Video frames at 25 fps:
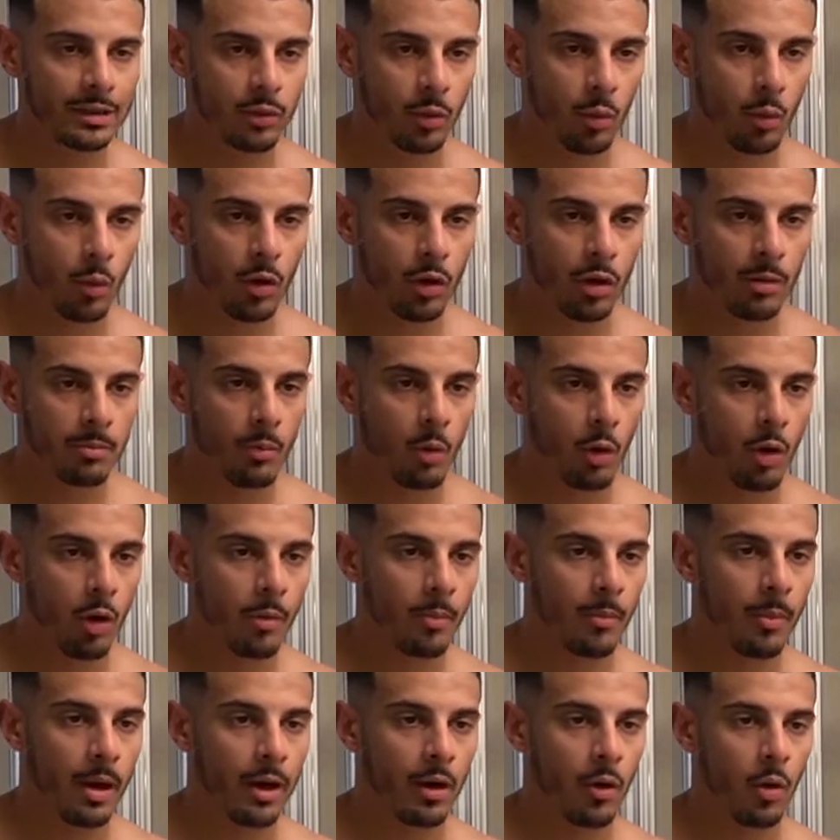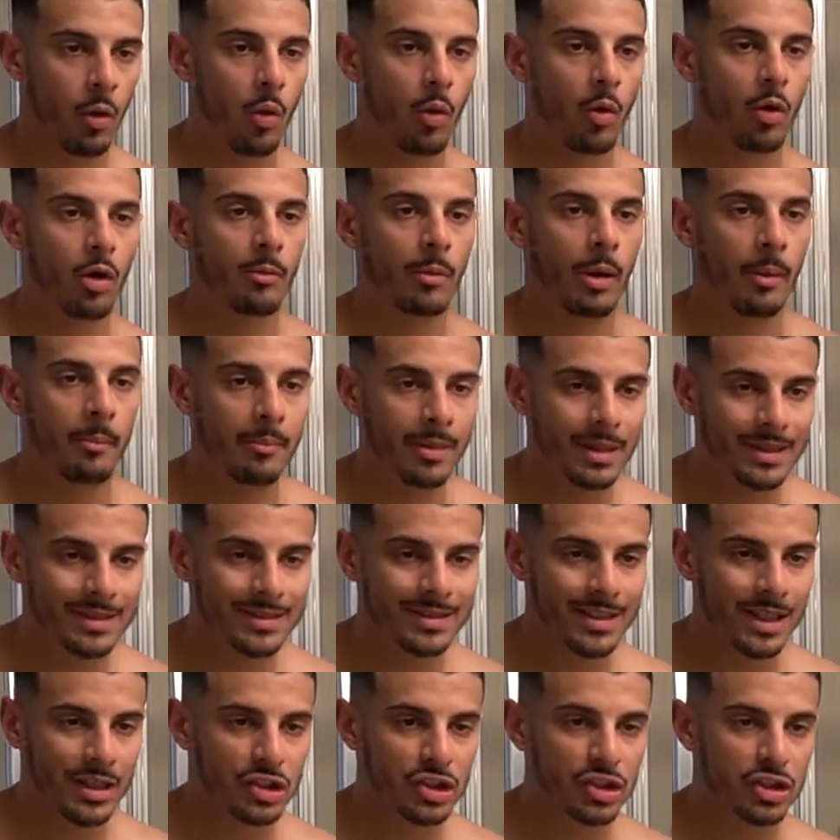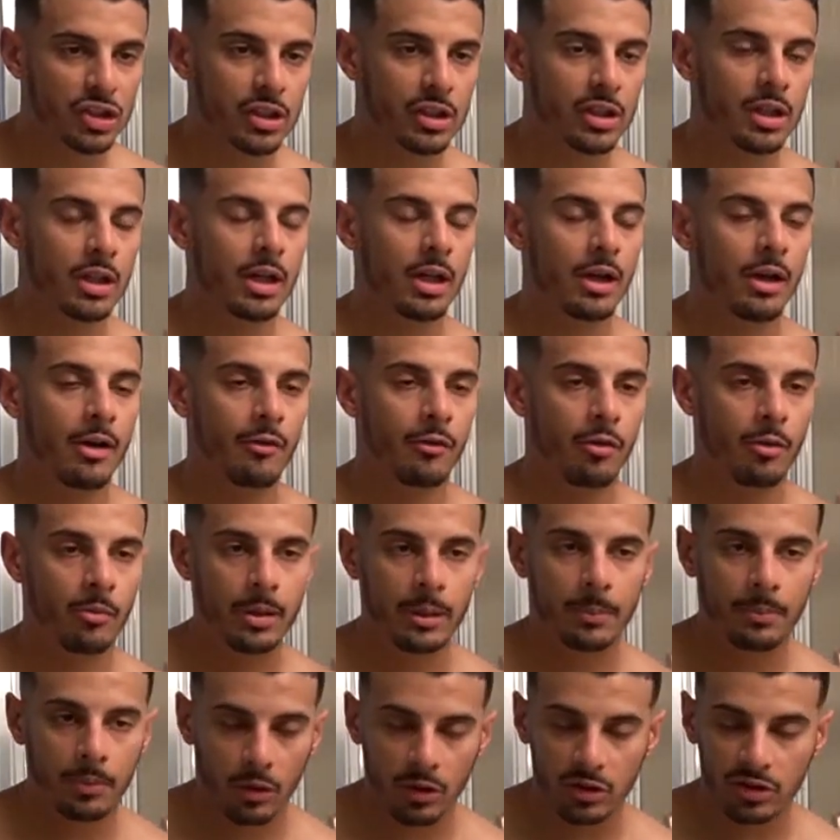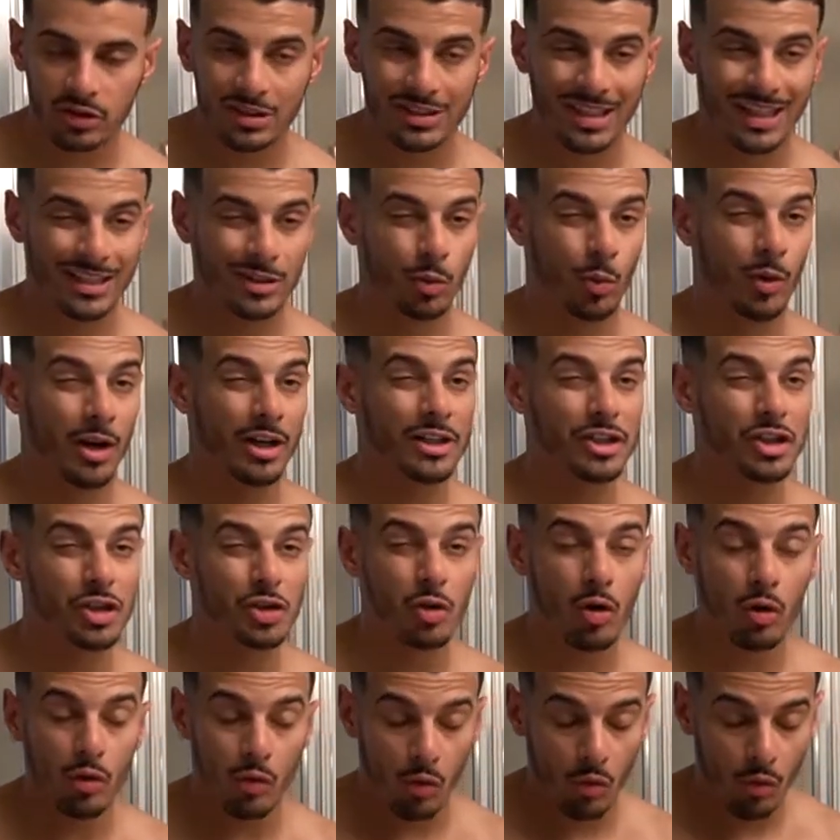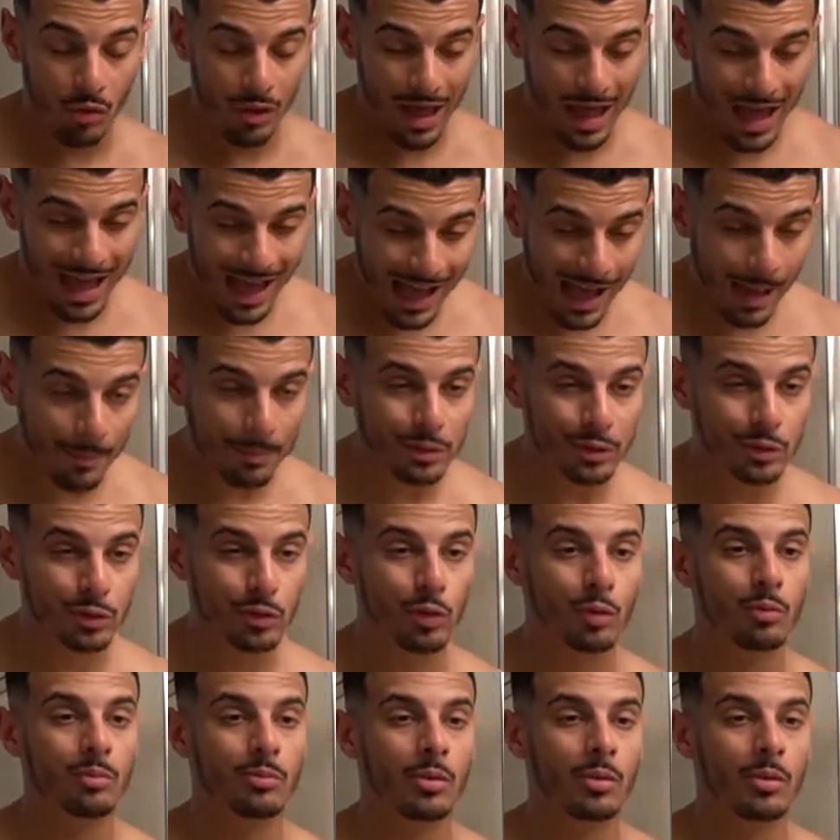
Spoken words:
to work more on my core, my midsection. For me personally, that's where I struggle the absolute